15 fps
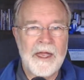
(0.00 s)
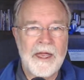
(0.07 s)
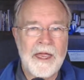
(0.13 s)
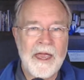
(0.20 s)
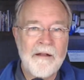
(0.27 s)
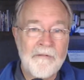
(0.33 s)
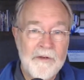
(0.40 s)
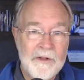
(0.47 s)

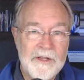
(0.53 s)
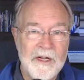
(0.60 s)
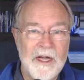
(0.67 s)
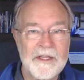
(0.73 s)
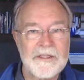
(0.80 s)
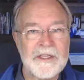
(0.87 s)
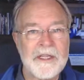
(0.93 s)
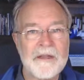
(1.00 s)

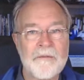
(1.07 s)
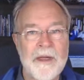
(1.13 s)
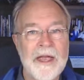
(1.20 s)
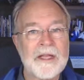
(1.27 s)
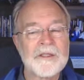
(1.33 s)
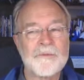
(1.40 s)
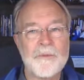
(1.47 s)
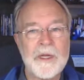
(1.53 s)
advertising,
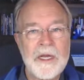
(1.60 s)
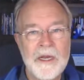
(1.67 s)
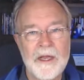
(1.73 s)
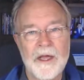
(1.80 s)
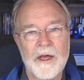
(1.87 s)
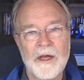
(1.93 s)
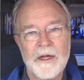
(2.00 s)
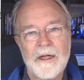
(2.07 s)
mass
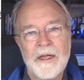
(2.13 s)
media,